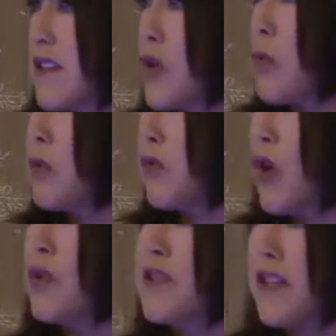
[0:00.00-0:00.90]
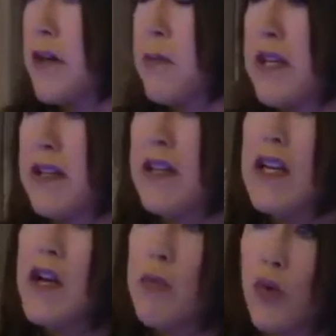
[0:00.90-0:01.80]
global role is going to mean
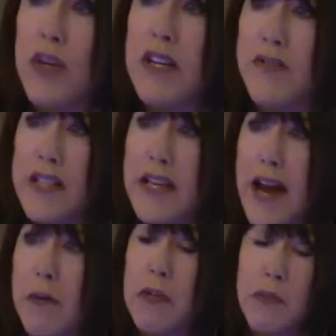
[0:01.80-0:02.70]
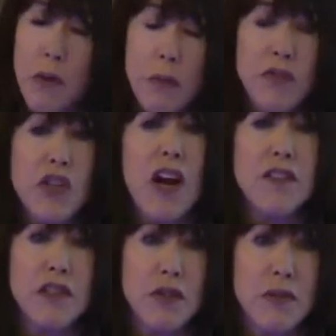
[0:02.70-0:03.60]
more evening hours. What we've
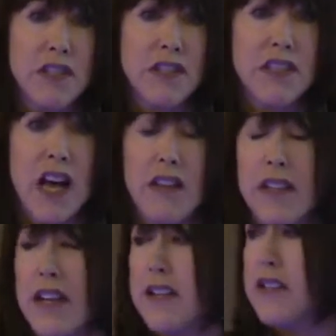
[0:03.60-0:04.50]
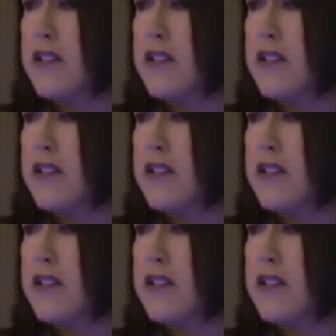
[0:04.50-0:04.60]
tried to do is consolidate